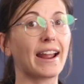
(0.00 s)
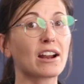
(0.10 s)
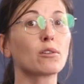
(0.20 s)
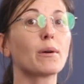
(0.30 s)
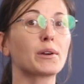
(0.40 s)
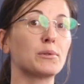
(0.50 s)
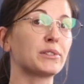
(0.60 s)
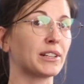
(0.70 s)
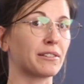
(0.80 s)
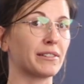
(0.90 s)

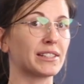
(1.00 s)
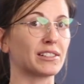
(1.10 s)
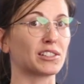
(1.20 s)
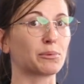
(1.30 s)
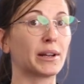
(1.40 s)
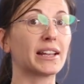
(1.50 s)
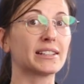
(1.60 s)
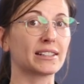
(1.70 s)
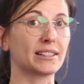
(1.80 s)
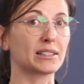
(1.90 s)
Aero-acoustic research went
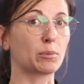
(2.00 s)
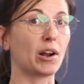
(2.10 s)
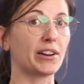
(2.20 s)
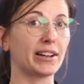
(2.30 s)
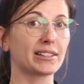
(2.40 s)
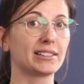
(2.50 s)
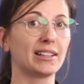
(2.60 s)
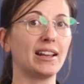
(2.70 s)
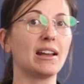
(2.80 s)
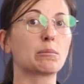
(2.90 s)
into this product,
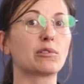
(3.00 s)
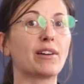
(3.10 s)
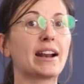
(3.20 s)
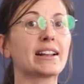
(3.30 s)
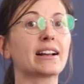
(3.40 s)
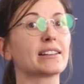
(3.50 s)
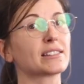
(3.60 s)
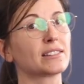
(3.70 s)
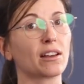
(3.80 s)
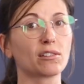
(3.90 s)
providing a
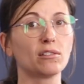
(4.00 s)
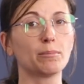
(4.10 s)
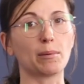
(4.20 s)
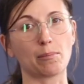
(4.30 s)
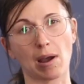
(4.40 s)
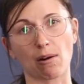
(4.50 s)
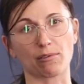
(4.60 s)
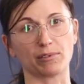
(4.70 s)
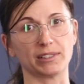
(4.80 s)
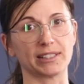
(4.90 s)
subtle but
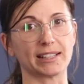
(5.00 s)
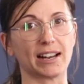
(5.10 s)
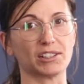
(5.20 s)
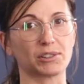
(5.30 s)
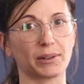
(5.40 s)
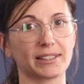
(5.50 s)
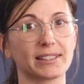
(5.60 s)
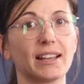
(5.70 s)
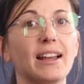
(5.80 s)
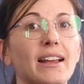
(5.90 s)
powerful design
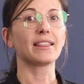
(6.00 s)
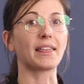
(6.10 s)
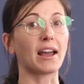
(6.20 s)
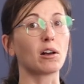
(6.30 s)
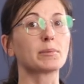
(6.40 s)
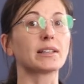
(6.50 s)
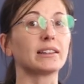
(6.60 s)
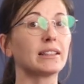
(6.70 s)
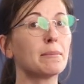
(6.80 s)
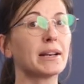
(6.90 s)
choice that helps
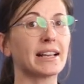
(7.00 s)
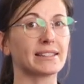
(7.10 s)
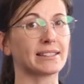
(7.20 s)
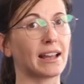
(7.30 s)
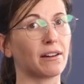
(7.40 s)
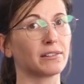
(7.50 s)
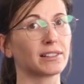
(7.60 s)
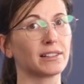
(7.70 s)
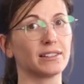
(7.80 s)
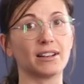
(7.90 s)
eliminate
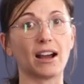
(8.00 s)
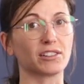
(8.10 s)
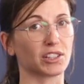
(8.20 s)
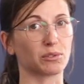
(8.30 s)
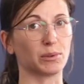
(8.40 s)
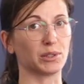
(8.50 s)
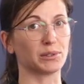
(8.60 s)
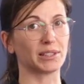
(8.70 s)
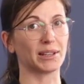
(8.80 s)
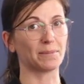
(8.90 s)
sound, not just
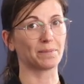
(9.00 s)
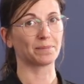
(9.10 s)
reduce it.